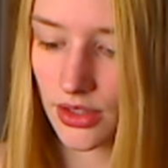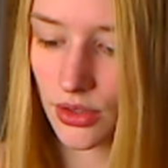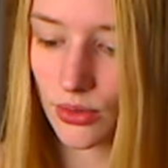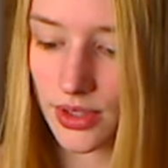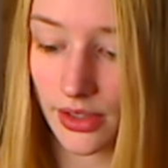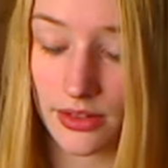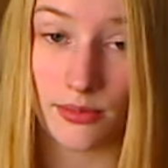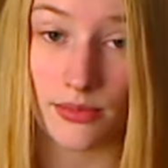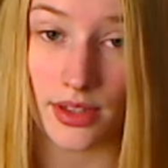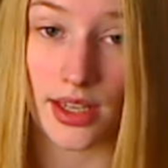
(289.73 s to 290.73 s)
you tell
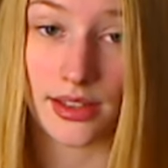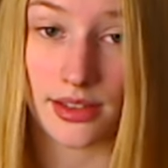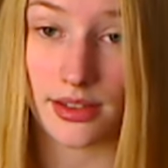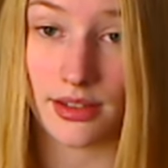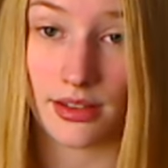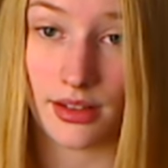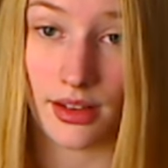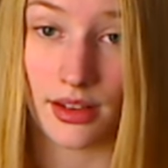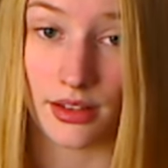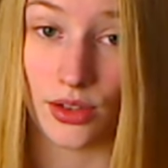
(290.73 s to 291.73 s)
them that
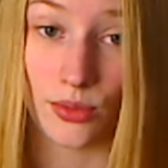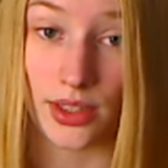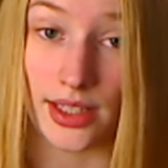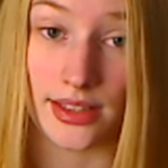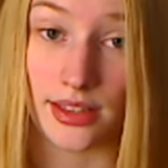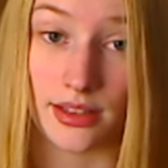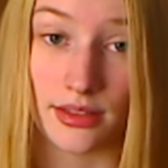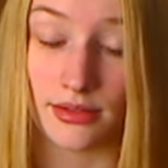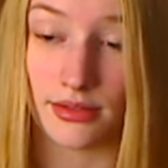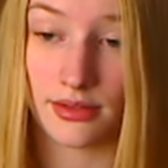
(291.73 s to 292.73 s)
you would like
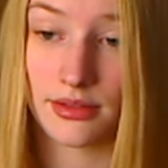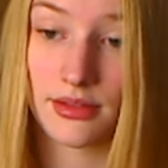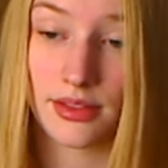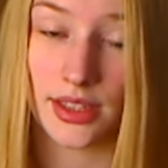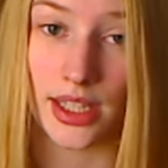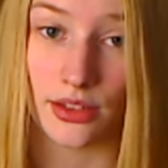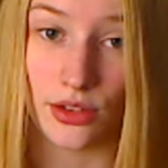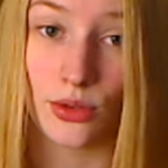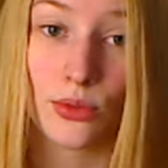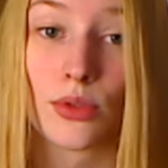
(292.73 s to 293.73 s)
to get
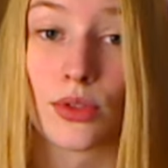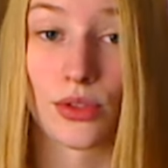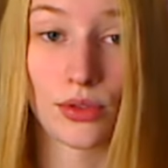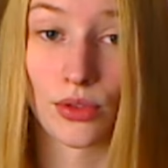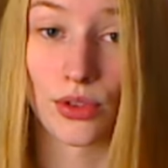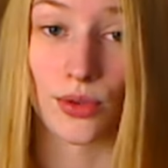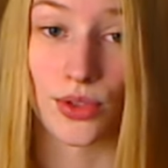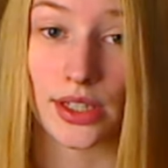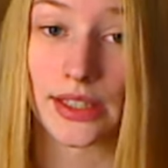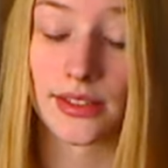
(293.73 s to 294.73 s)
you or your
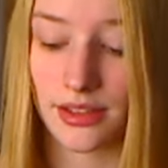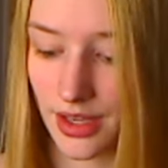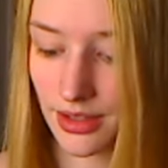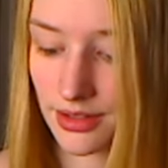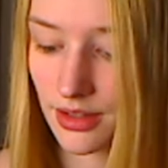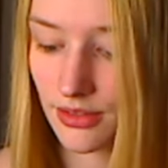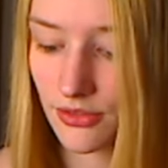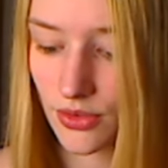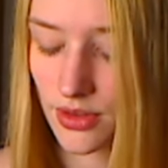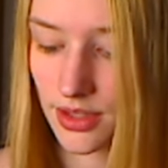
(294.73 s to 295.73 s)
child tested
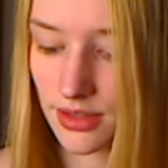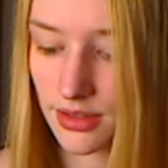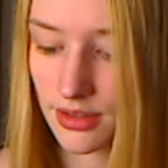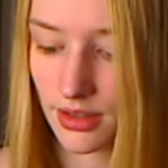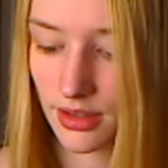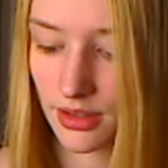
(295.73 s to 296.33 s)
for this